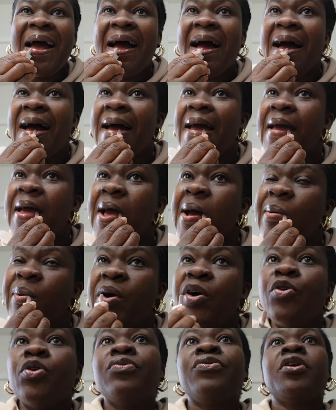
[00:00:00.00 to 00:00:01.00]
I am
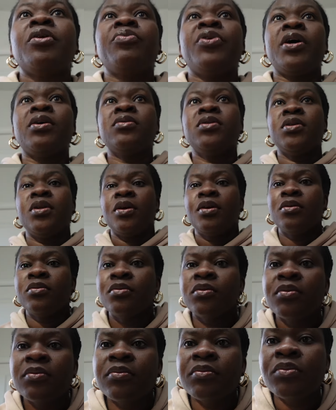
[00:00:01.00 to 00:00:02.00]
going for a brown today.
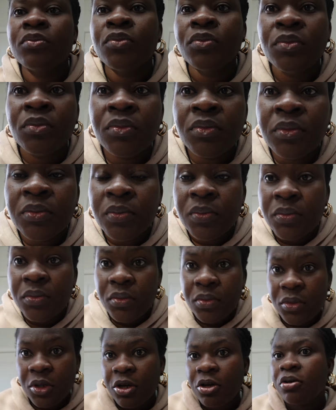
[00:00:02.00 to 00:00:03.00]

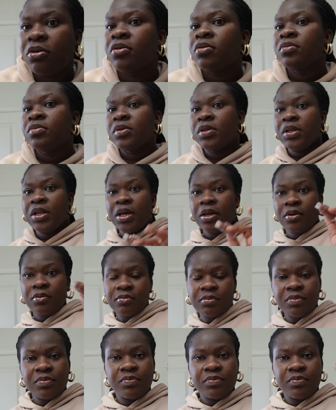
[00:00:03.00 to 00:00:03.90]
Oh, the light.